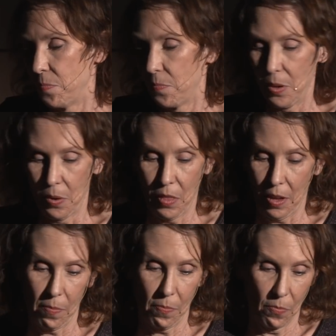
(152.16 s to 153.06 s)

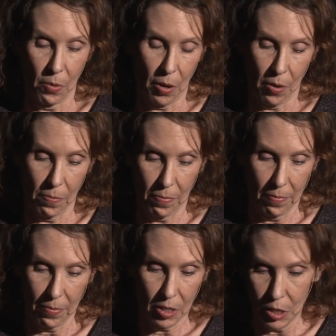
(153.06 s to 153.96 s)
They were
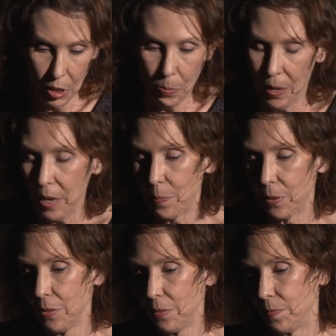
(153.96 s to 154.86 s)
good
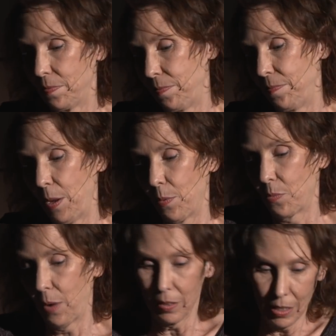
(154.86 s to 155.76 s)
people. They were
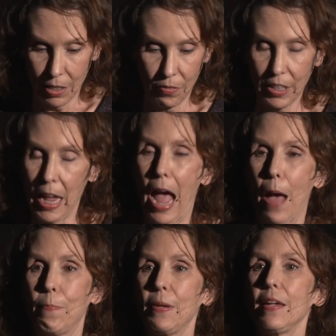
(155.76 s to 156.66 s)
relatively
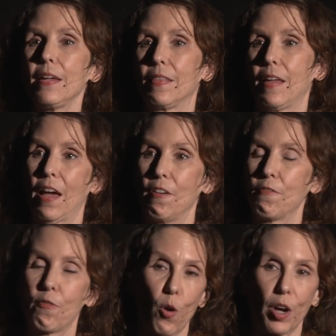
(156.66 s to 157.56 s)
happy. They had
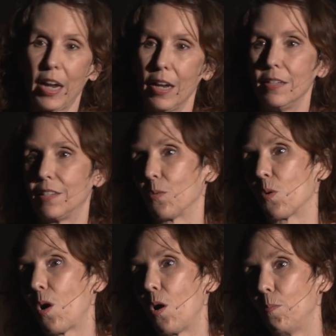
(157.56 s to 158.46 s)
4 kids that
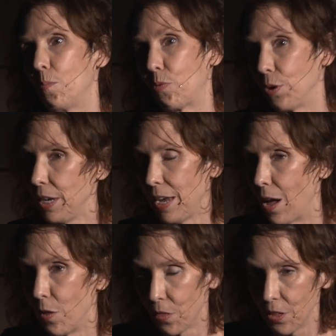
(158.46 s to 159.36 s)
were all pretty
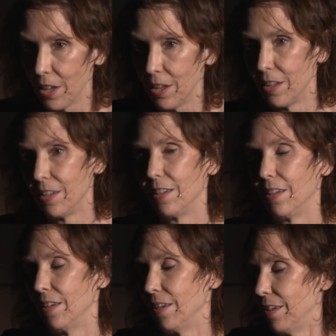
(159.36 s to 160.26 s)
healthy.
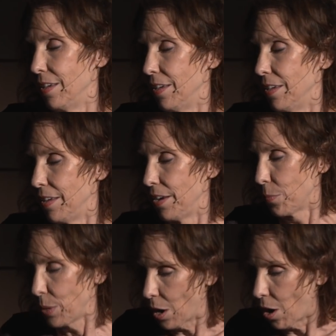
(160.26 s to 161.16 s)
Here
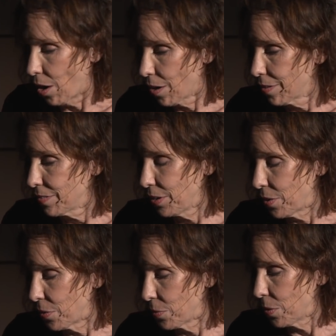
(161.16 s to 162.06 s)
we are,
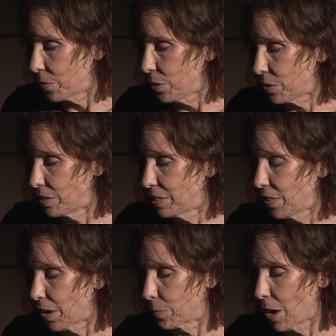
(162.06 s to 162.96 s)
you can see
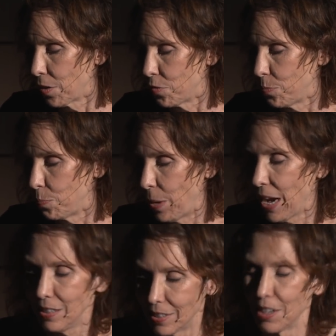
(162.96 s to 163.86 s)
that I'm kind of
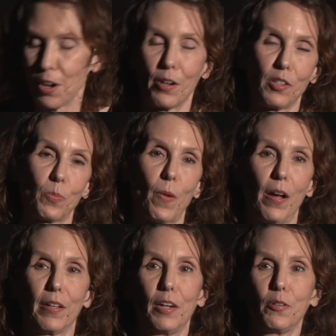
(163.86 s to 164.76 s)
pasting on a
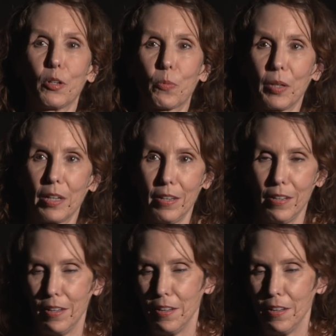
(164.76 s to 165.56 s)
smile. I don't look really